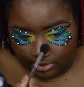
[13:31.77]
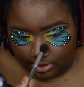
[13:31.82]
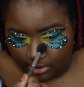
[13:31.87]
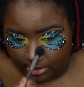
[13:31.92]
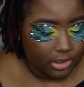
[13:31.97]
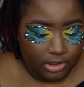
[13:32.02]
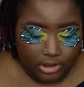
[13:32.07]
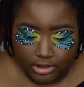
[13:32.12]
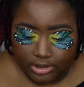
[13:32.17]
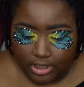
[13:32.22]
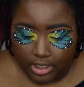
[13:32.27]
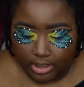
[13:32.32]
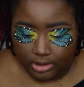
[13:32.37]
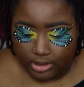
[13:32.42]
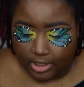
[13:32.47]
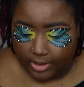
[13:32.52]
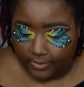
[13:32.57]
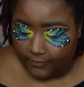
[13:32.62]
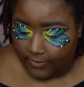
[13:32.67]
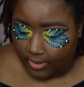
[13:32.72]
I'm going to take
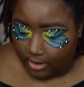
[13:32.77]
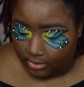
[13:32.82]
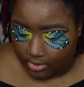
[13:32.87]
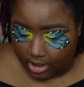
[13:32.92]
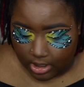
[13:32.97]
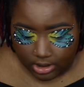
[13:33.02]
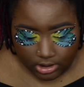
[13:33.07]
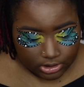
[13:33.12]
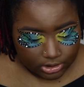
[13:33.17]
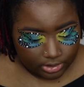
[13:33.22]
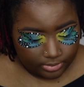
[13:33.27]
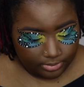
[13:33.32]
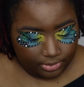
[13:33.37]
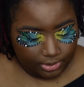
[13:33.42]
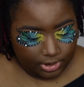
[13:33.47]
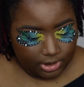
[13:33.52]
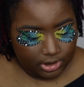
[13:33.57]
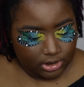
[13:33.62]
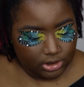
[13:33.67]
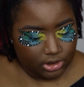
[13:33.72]
that foundation
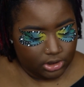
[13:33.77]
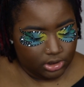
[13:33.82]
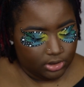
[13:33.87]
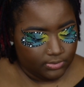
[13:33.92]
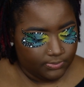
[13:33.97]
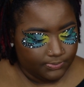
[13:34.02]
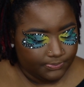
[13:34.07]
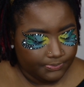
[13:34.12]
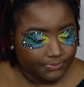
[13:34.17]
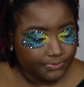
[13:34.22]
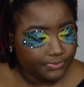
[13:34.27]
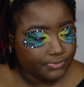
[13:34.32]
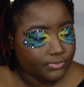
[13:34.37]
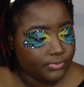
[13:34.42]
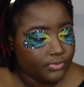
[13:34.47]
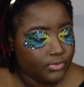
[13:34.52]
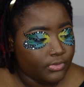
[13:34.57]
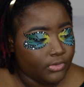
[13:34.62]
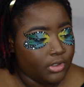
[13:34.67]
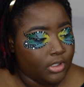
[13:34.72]
brush
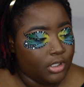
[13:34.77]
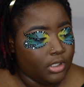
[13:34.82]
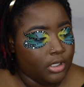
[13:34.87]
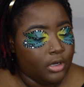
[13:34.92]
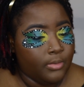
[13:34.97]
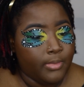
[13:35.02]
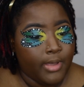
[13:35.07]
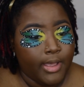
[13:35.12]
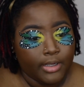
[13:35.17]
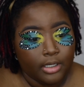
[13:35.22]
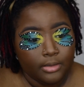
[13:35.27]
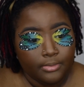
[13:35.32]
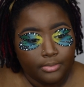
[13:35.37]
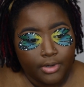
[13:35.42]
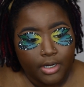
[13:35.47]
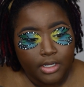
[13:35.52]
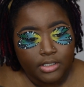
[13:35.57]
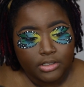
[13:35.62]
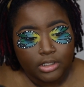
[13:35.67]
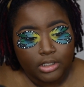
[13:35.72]
and go back and
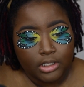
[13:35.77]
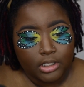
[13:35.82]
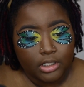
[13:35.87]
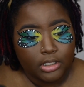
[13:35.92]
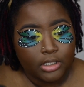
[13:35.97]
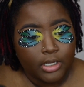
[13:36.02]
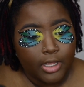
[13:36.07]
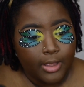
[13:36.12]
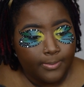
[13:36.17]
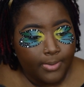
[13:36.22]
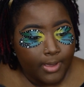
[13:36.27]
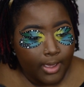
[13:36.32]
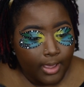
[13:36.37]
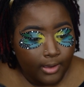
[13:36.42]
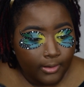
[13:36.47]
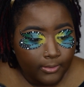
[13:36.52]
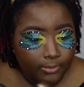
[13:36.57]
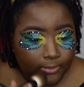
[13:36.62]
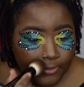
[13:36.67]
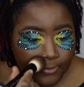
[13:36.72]
press in that
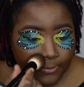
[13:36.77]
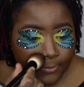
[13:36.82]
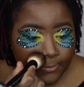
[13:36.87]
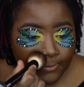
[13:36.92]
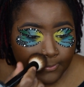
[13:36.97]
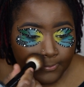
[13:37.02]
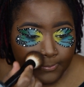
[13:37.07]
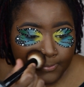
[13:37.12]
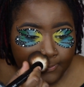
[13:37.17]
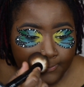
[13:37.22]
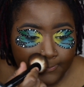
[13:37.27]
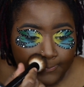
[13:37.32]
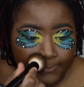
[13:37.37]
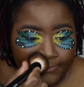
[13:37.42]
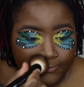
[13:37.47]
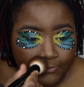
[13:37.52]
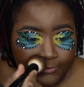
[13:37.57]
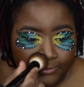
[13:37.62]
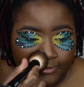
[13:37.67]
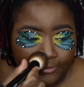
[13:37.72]
powder
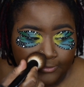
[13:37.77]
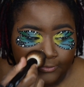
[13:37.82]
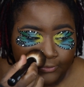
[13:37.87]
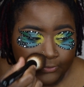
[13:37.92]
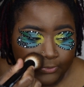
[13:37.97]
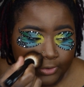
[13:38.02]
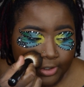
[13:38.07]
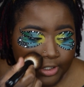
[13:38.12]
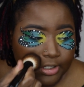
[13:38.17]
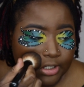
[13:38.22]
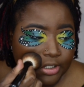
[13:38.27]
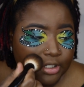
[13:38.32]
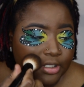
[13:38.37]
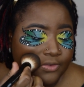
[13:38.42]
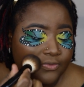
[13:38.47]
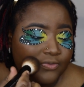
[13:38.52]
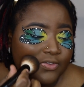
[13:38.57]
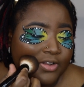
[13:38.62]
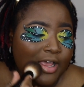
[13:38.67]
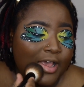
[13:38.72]
to avoid
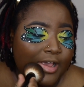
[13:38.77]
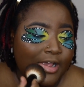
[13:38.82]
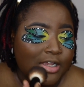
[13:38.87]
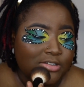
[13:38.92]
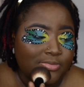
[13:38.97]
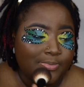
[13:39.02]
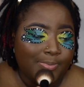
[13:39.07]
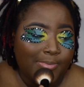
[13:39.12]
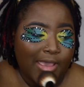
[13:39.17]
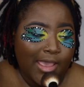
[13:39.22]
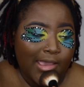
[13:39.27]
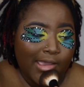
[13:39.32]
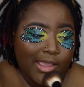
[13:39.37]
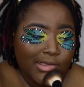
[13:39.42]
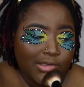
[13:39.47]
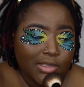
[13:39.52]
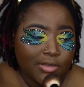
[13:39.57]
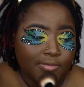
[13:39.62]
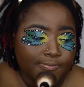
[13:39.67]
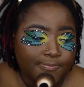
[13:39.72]
any flashback.